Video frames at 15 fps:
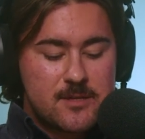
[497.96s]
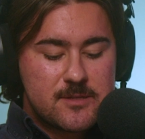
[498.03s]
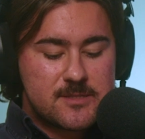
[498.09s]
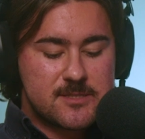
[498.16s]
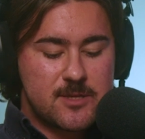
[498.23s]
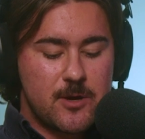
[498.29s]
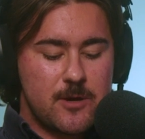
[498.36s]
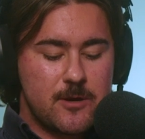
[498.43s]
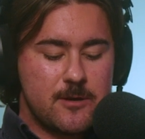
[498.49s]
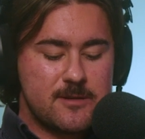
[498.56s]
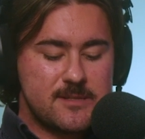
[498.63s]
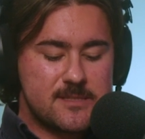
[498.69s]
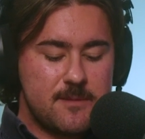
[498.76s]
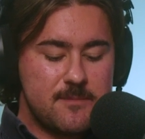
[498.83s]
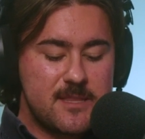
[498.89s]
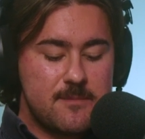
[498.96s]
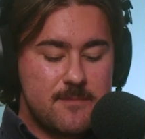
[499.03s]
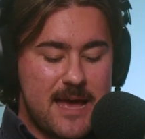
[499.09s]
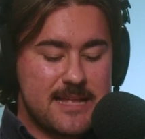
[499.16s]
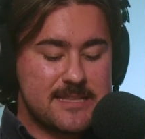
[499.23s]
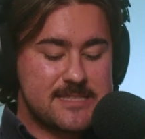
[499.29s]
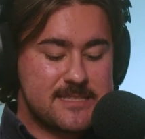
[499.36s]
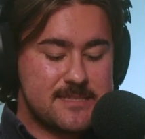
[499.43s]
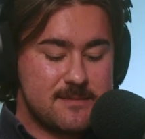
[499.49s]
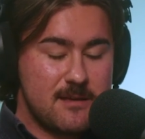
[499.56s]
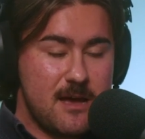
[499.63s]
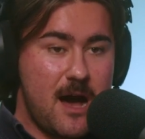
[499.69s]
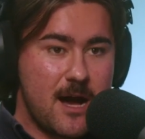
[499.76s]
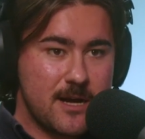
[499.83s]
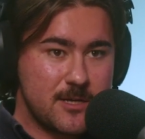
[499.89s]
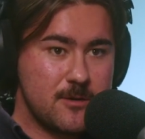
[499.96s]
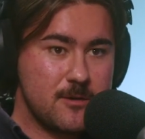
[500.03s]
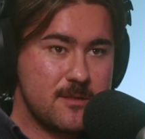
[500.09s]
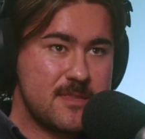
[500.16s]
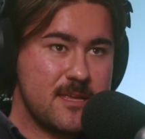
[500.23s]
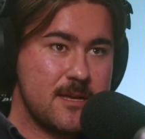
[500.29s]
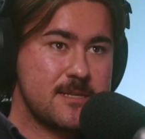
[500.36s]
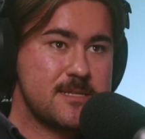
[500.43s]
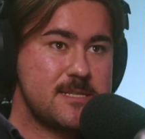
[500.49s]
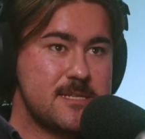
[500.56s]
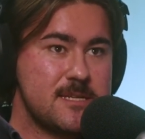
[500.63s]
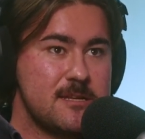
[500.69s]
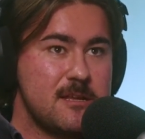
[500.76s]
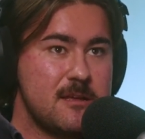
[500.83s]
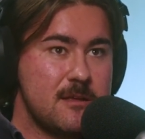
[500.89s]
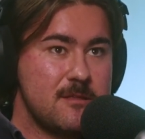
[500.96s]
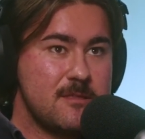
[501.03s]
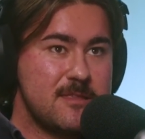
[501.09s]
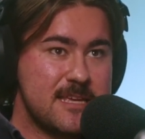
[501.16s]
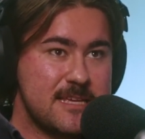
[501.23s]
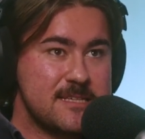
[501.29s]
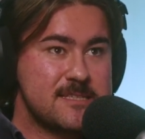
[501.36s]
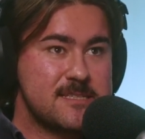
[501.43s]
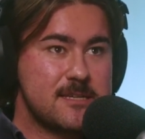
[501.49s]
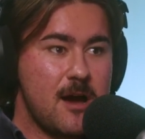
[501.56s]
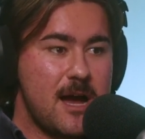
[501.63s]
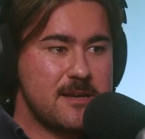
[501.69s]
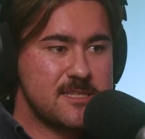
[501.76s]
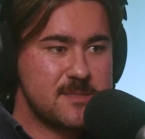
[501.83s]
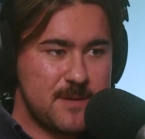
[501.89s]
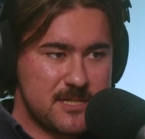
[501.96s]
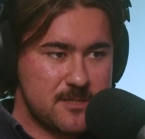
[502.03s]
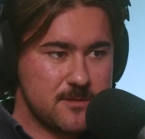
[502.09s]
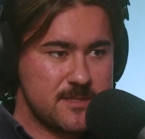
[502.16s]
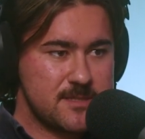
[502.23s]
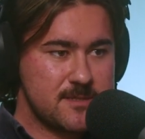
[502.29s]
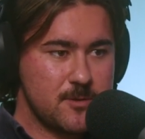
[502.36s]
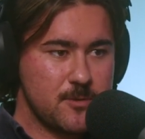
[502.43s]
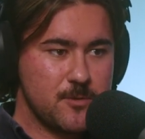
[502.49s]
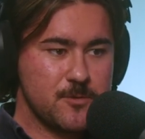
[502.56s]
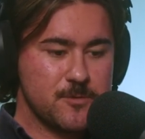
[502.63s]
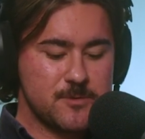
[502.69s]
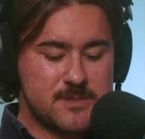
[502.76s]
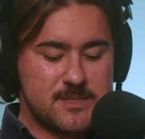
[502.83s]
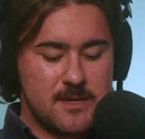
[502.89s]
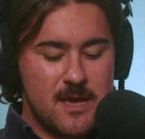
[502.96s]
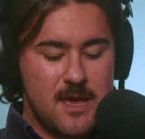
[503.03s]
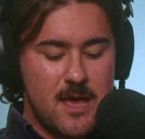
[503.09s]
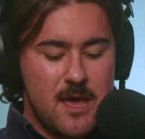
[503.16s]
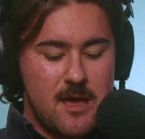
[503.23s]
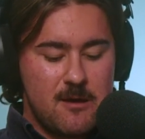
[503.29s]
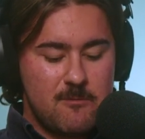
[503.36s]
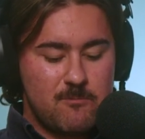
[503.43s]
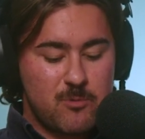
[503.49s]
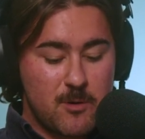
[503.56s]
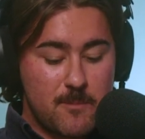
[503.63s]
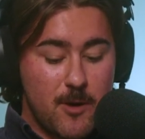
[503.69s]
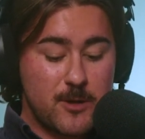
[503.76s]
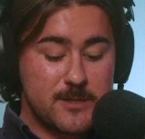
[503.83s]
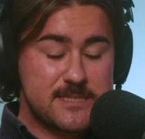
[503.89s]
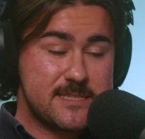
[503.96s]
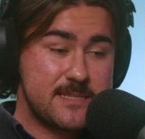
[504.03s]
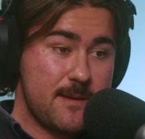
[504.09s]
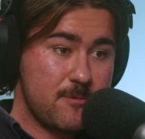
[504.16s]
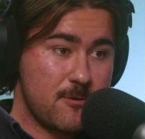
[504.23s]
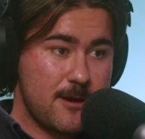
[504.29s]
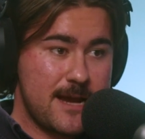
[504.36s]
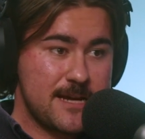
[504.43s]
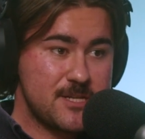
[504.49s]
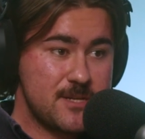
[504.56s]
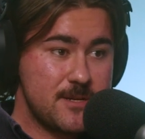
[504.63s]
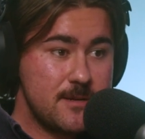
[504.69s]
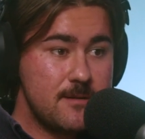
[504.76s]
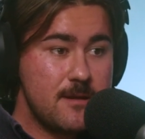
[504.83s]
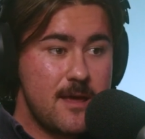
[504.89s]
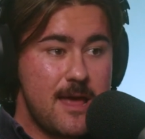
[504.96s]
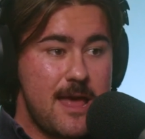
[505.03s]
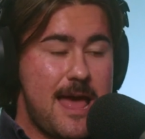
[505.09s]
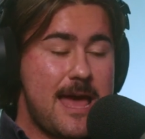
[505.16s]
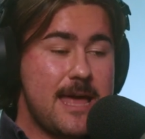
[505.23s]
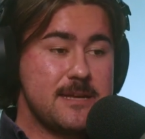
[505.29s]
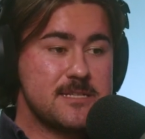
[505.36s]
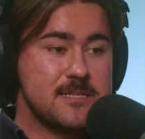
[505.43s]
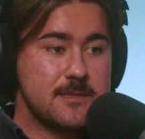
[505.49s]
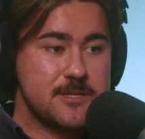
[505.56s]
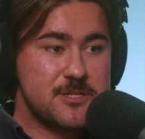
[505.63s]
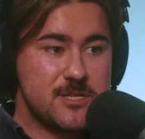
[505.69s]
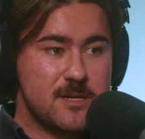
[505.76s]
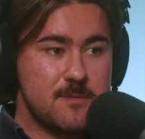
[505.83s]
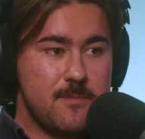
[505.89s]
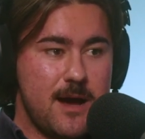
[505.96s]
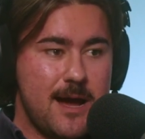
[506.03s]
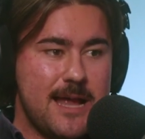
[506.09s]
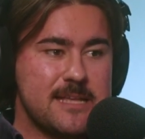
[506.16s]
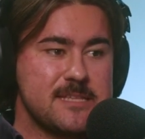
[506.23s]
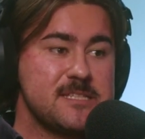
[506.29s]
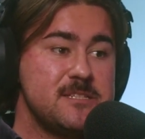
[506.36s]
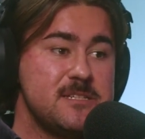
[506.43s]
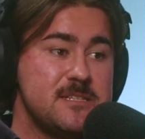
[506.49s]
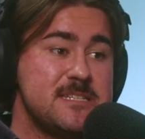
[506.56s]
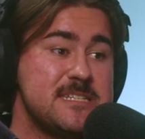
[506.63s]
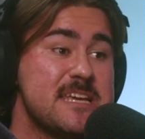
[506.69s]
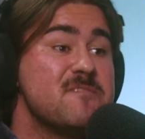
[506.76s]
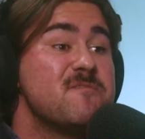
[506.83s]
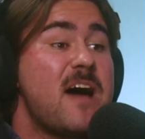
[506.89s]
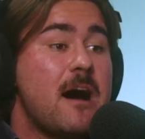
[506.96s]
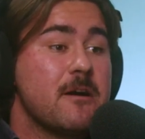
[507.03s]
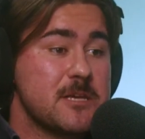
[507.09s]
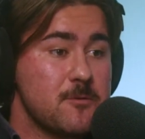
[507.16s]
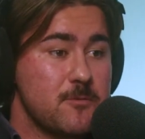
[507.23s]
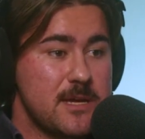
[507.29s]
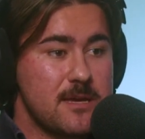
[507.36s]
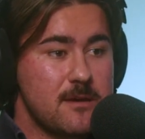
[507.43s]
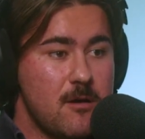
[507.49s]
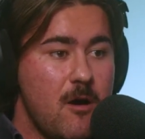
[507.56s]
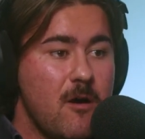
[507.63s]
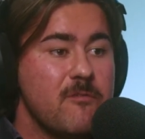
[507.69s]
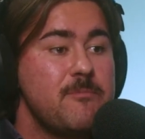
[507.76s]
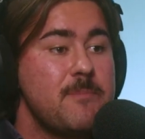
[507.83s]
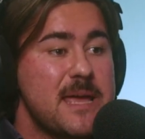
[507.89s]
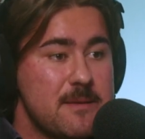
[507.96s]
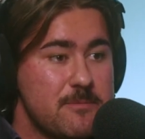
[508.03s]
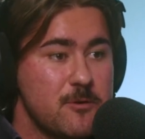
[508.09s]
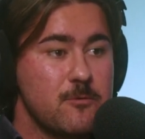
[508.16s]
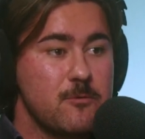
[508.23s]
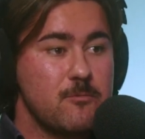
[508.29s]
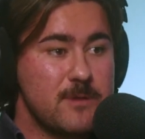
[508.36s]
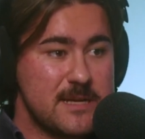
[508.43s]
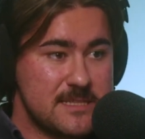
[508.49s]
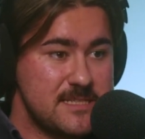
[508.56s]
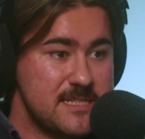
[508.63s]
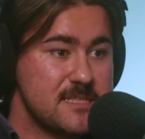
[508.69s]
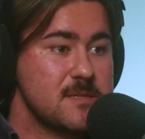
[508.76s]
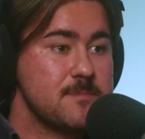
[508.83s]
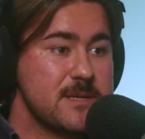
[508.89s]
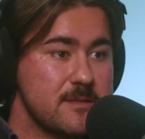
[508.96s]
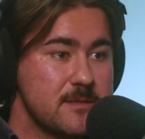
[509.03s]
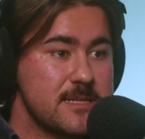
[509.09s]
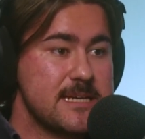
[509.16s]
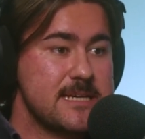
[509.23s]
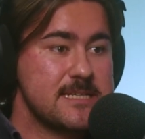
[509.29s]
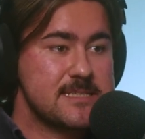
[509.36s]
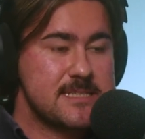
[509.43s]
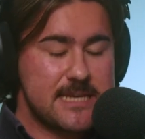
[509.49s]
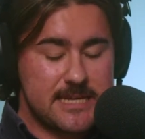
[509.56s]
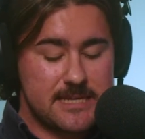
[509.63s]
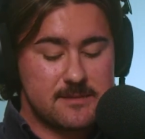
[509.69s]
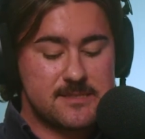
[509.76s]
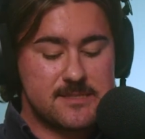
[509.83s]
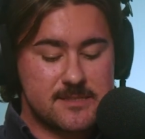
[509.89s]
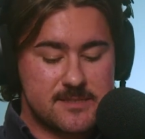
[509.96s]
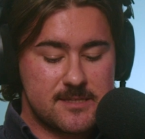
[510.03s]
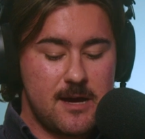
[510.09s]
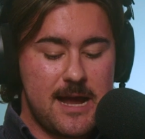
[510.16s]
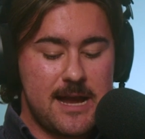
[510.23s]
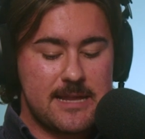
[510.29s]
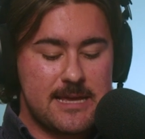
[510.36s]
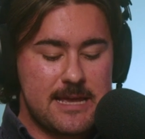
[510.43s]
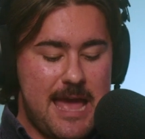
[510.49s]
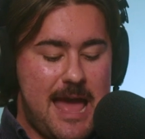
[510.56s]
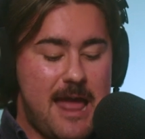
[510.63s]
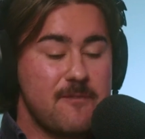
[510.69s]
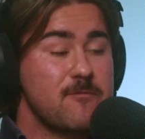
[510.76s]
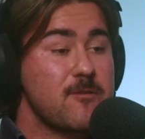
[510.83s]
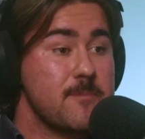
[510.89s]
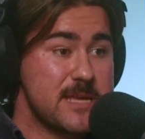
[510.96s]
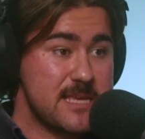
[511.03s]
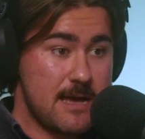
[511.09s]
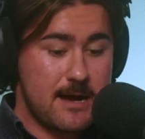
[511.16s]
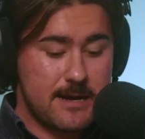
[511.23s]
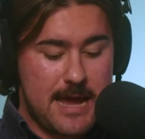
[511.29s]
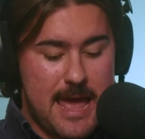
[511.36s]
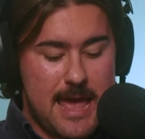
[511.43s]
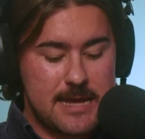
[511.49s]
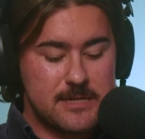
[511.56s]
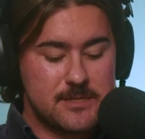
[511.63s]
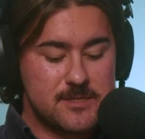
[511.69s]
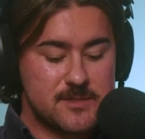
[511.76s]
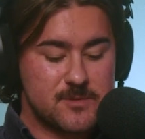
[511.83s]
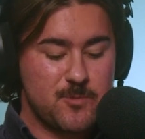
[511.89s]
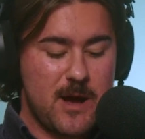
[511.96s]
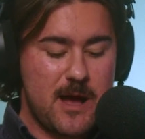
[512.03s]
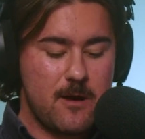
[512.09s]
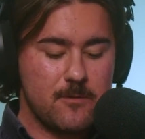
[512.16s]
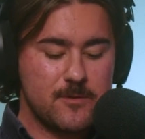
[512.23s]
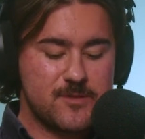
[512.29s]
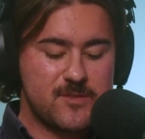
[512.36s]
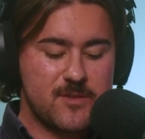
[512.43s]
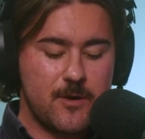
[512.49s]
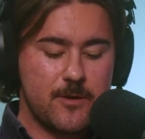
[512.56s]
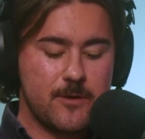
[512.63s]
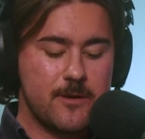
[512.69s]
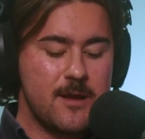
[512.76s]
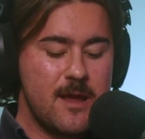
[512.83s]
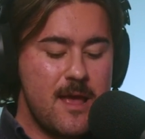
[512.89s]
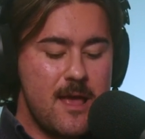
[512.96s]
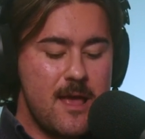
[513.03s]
So some of them had argued that these kind of specialist schools promote separation and legitimise devaluing of people with disabilities in society and from a young age as well. So